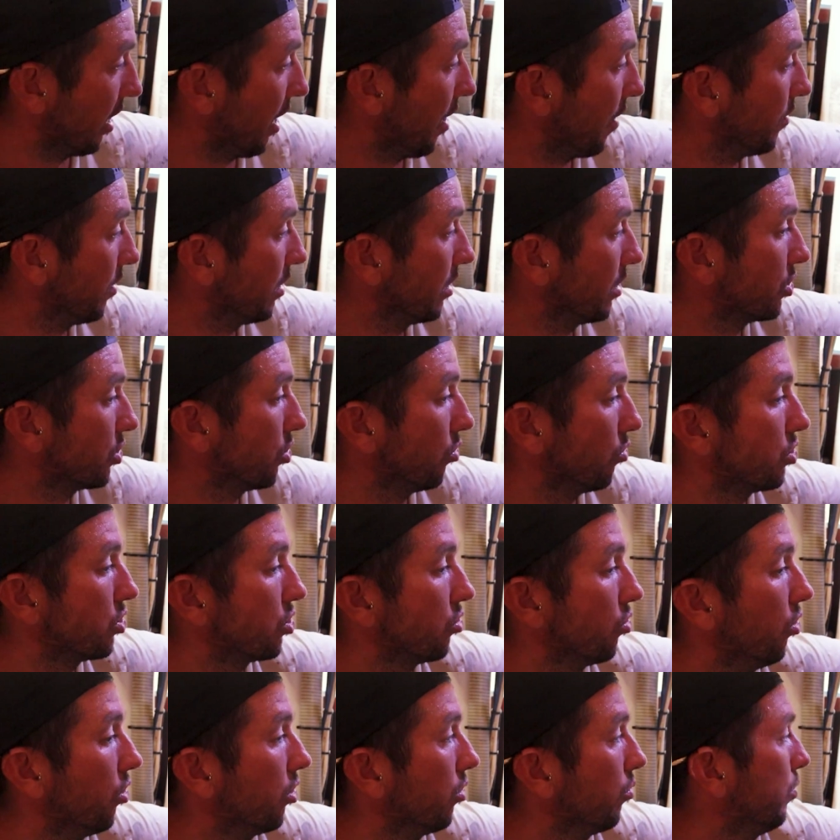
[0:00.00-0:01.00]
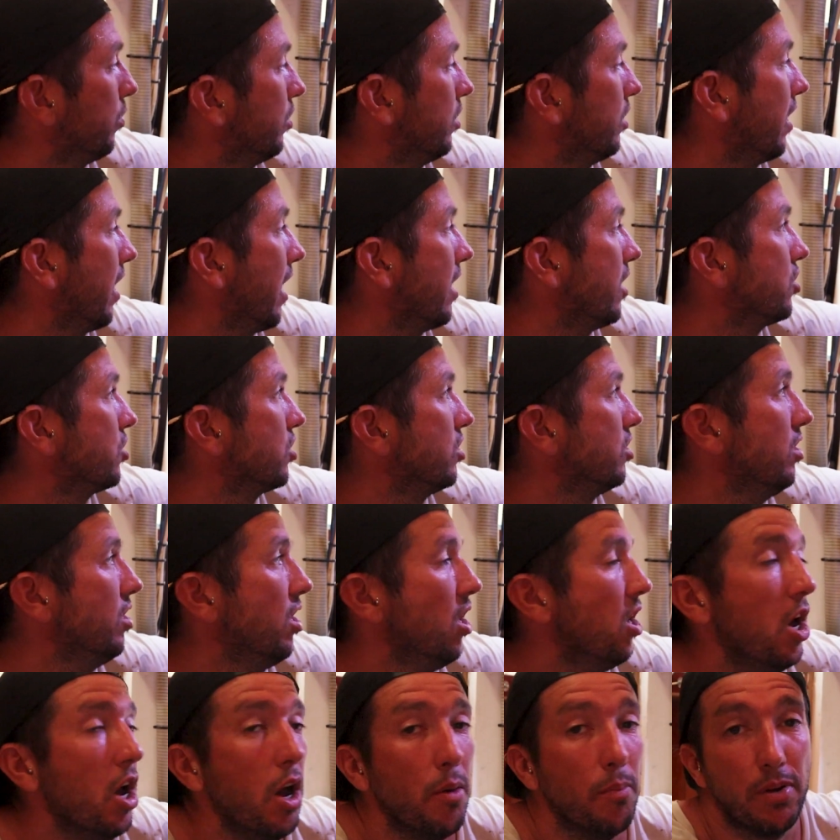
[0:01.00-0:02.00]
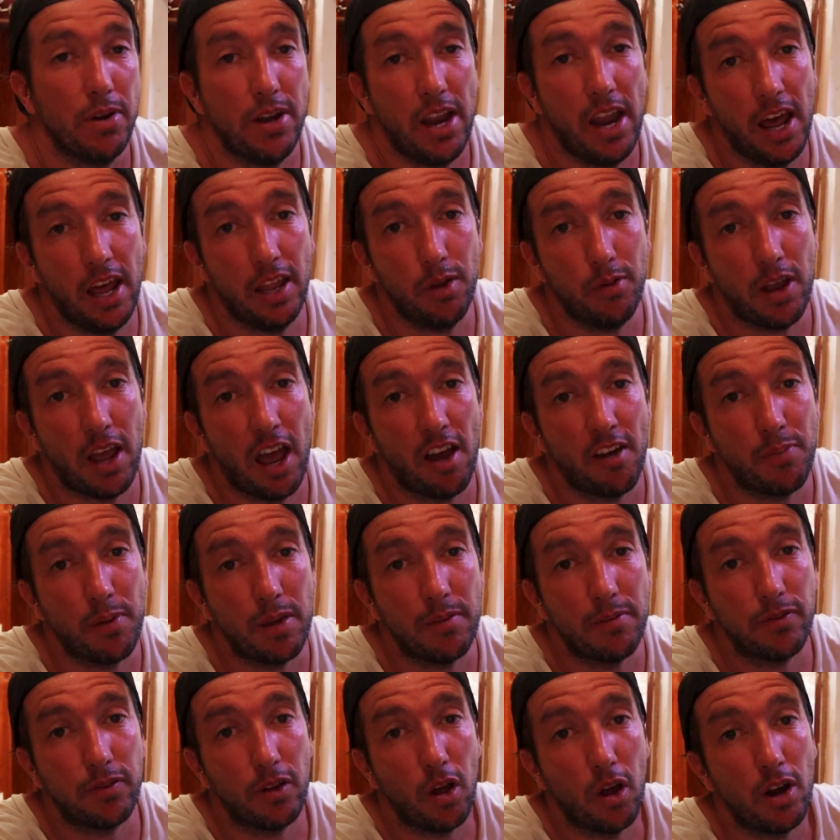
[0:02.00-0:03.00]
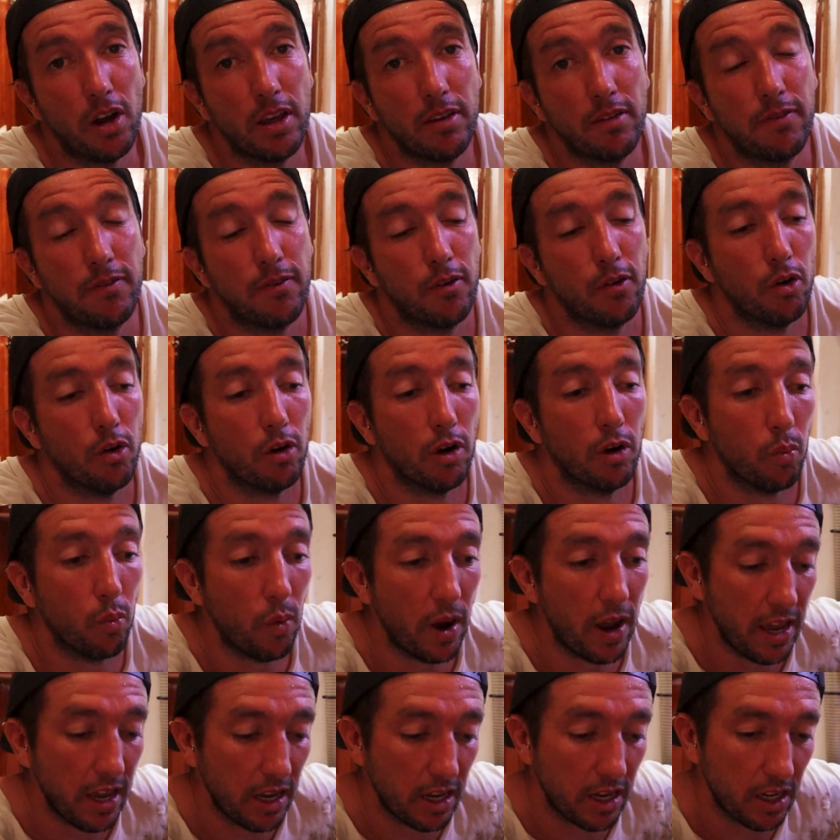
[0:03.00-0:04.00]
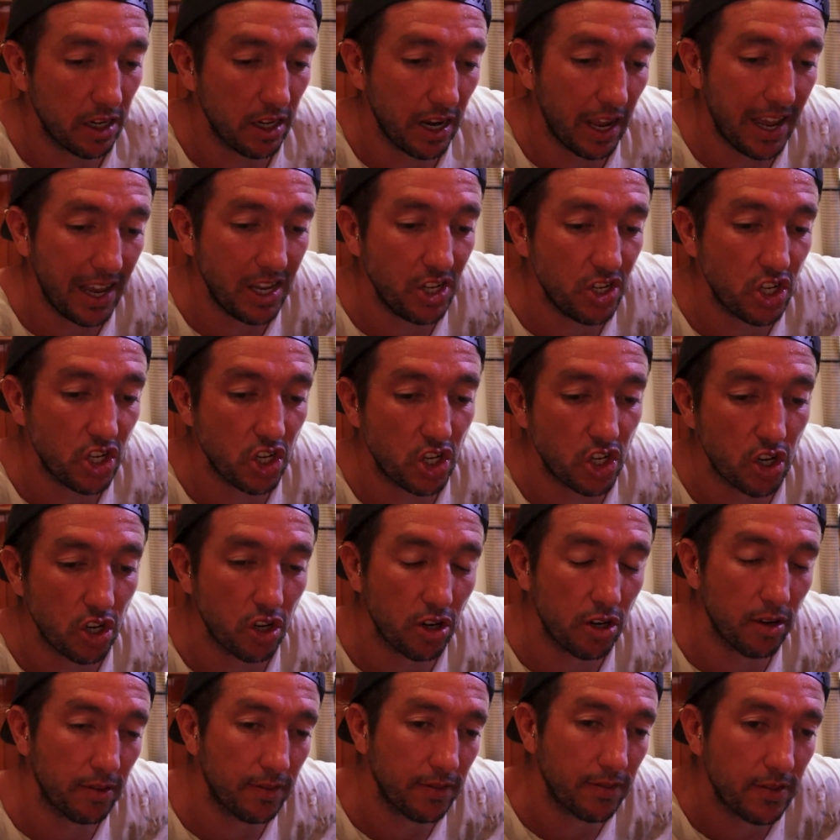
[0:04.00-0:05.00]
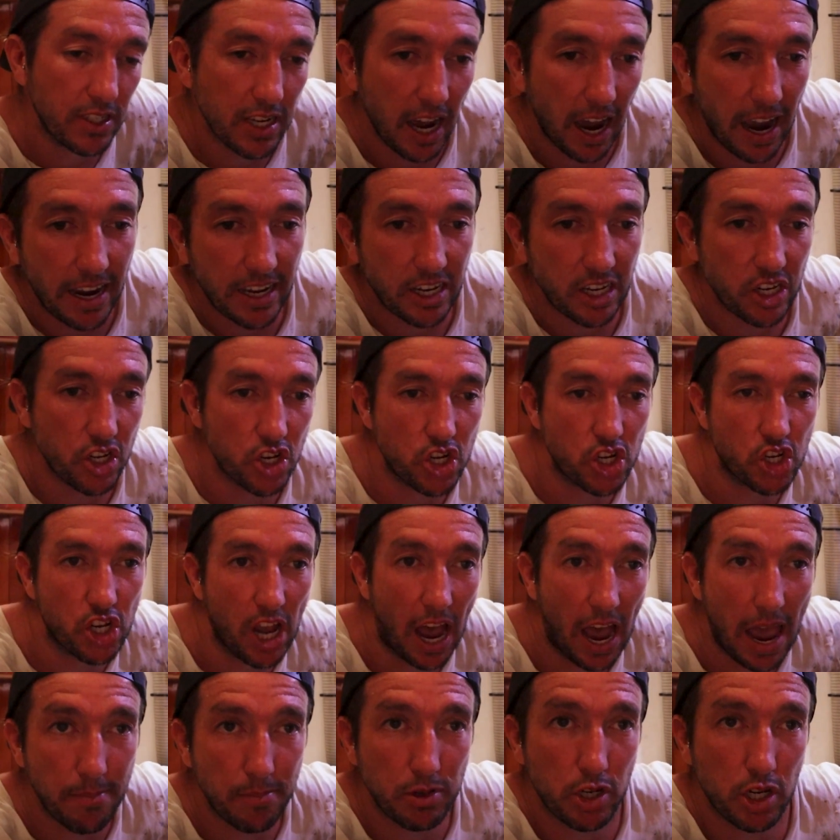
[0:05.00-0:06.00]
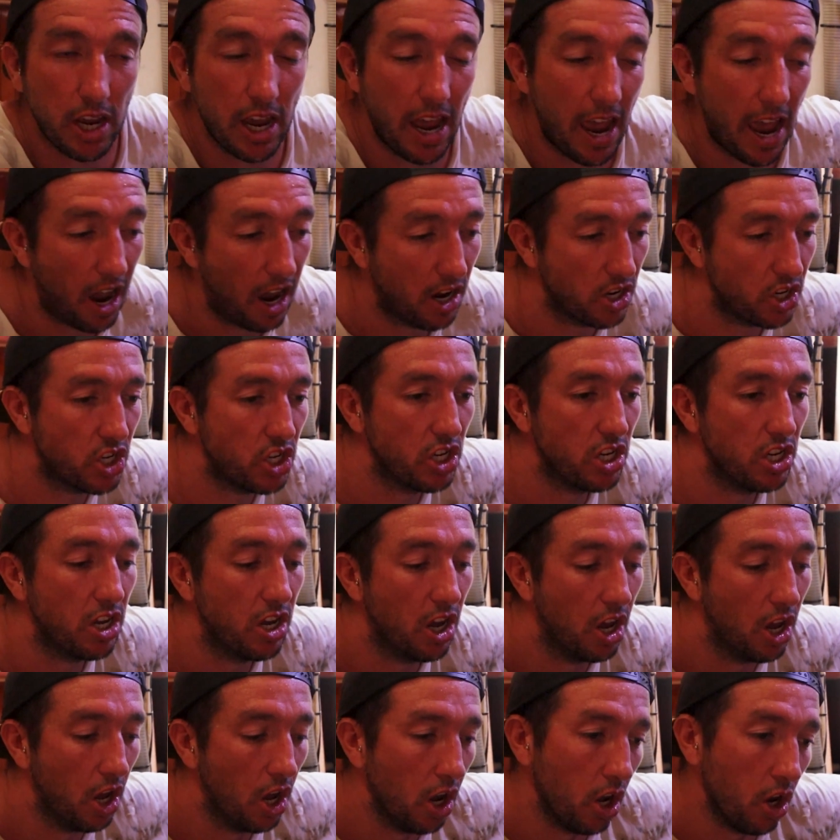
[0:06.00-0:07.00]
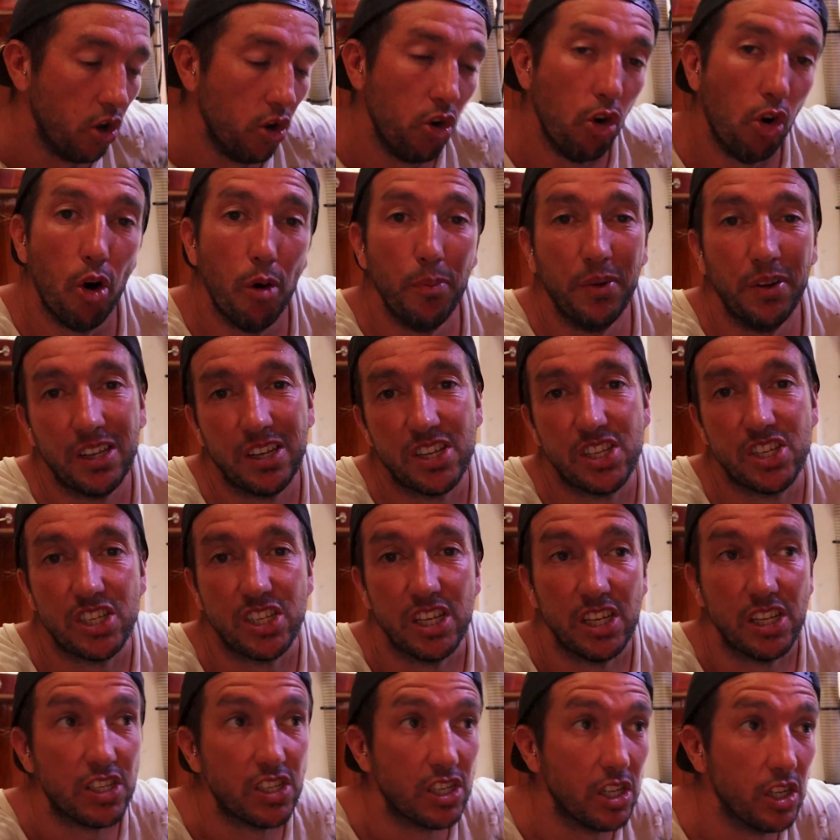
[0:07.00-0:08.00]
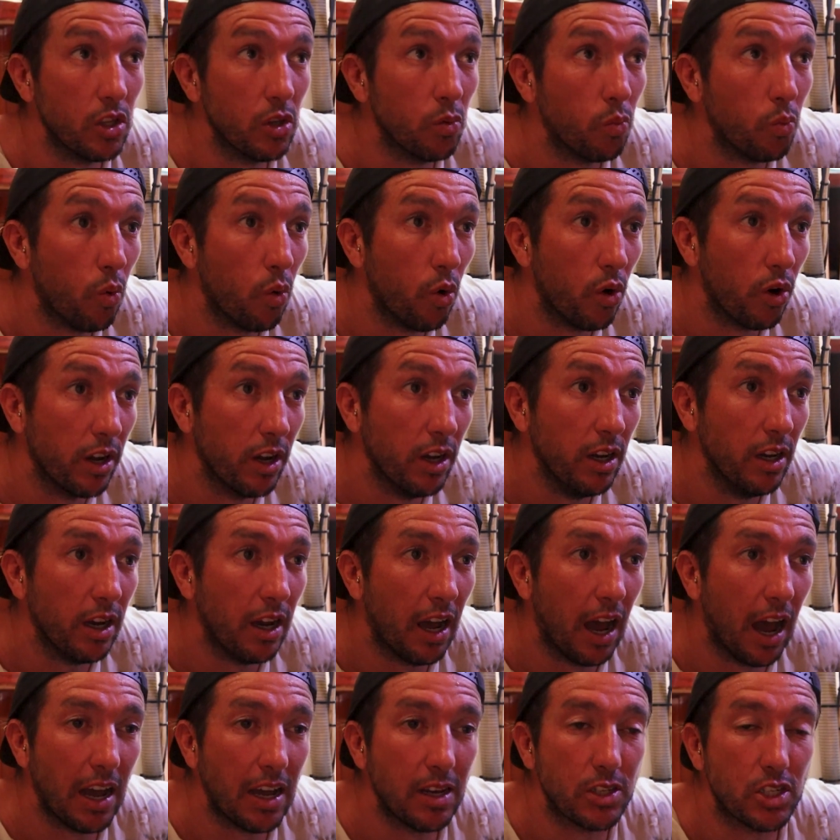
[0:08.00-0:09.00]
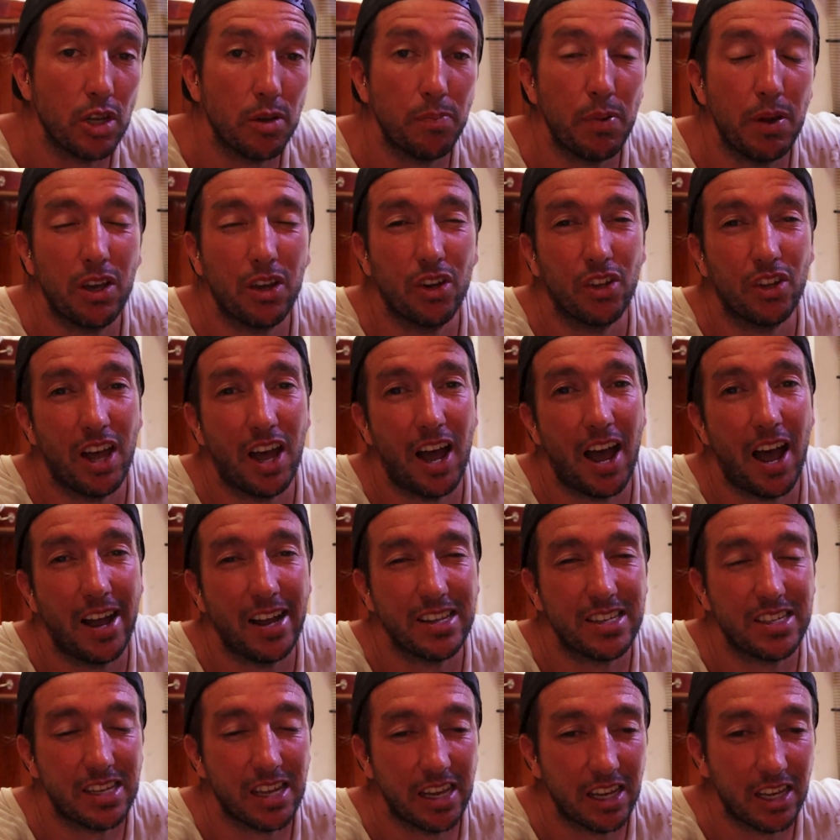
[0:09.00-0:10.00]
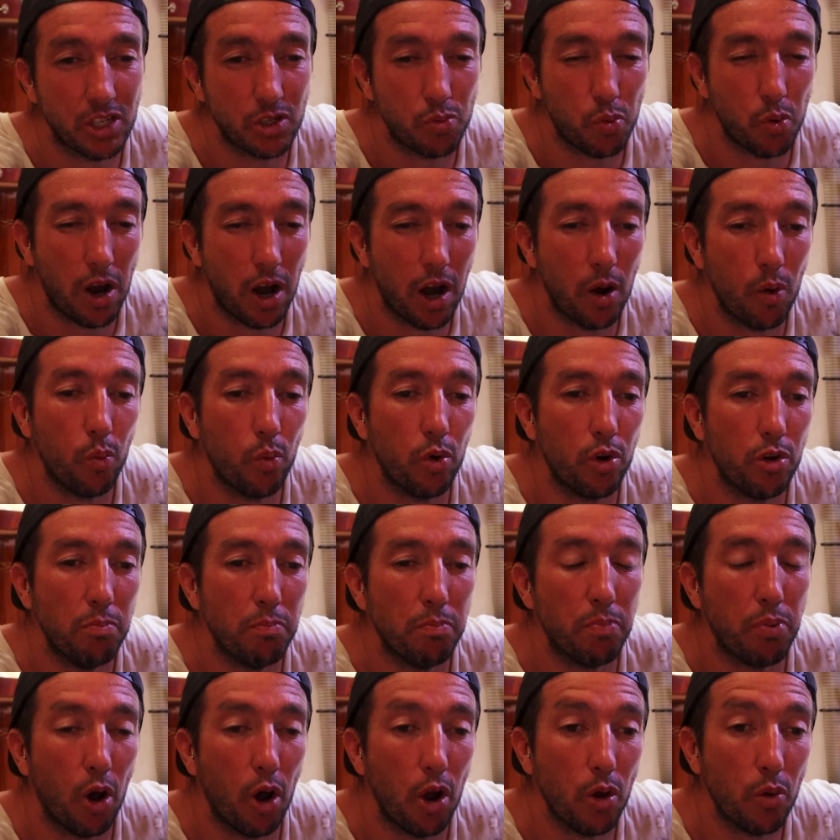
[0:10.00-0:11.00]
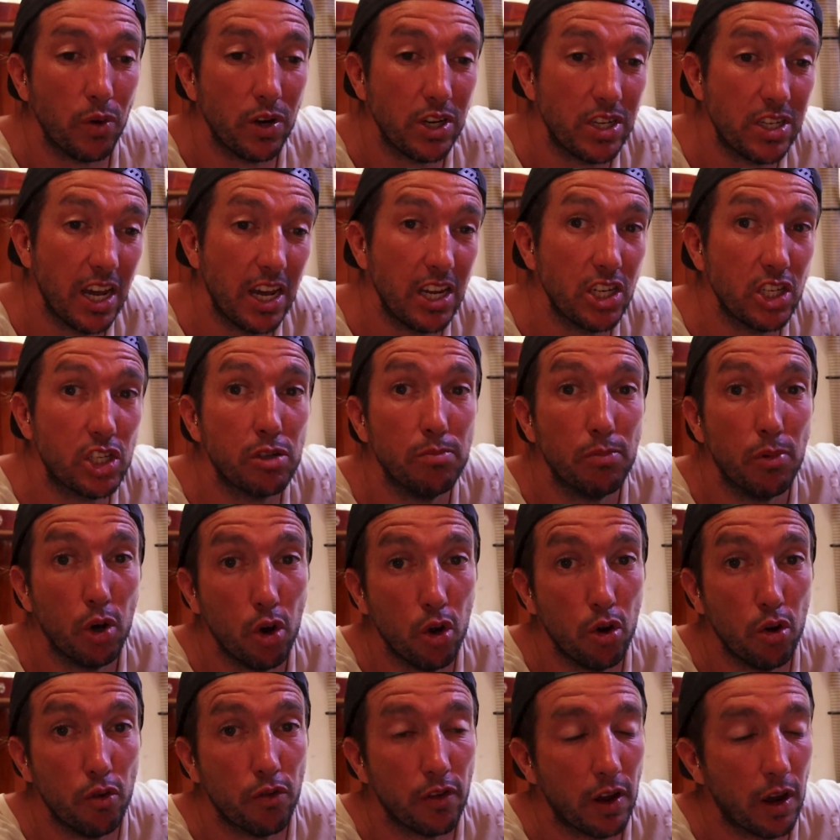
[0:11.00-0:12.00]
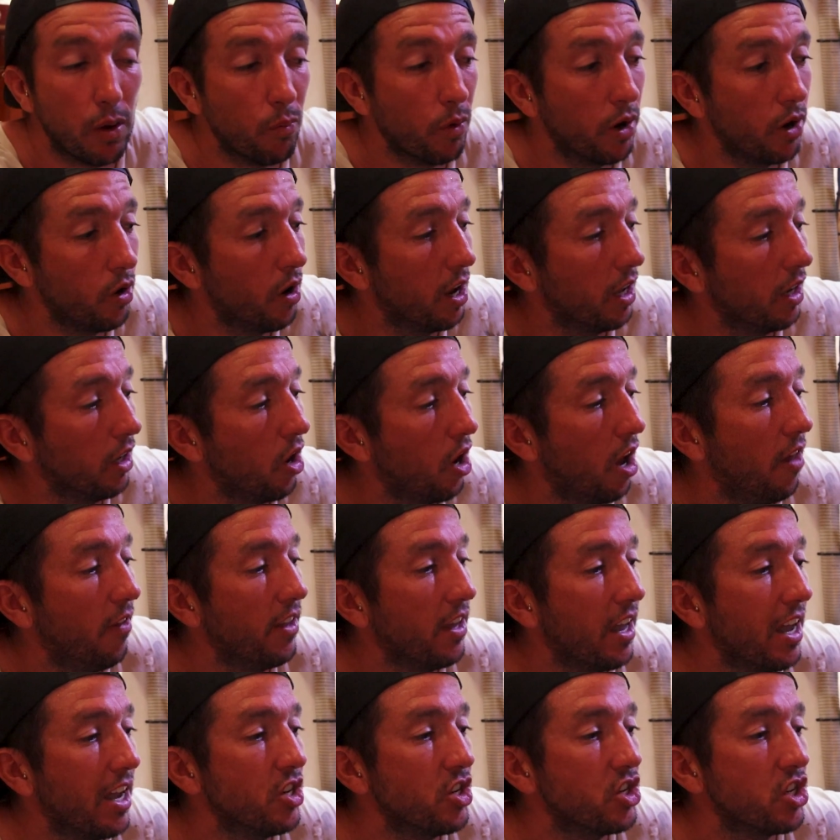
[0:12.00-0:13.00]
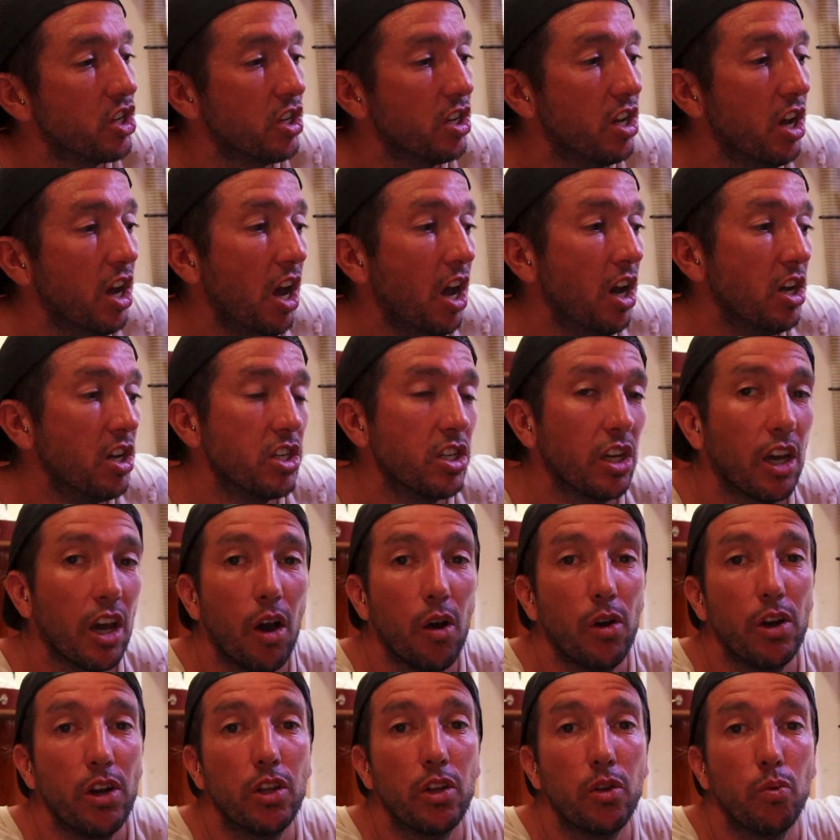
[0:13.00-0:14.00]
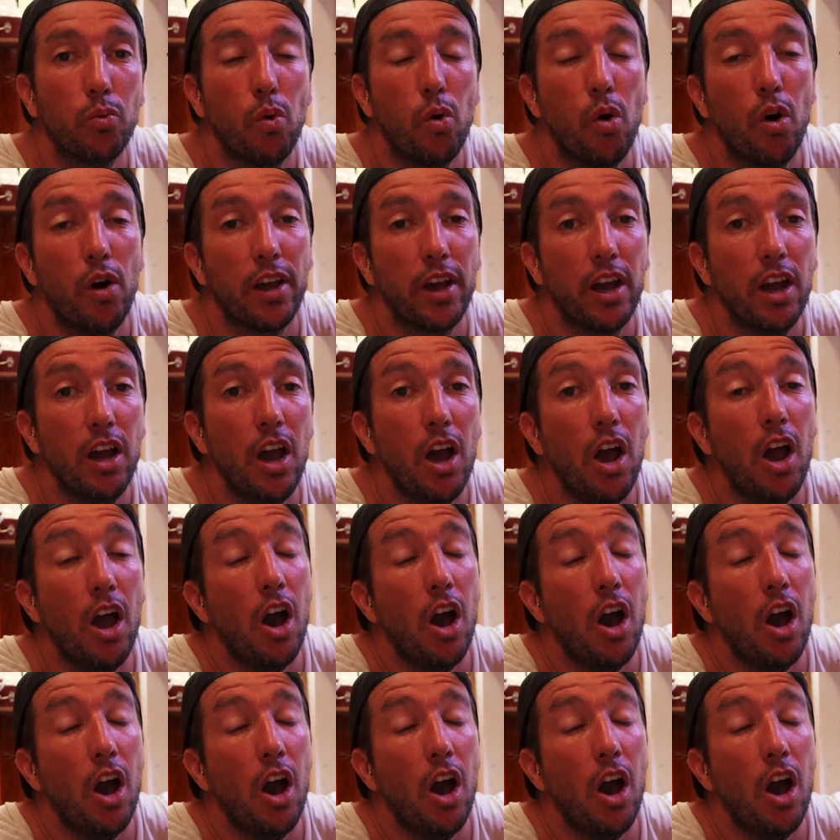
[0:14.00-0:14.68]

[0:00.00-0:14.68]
everything is all sorted with the engine. But now that we have been floating for a week, Nandji should have taken shape to how she normally sits in the water. So being on the hard stand, because we are a wooden boat, we tend to move. And when I aligned the engine to go into the water,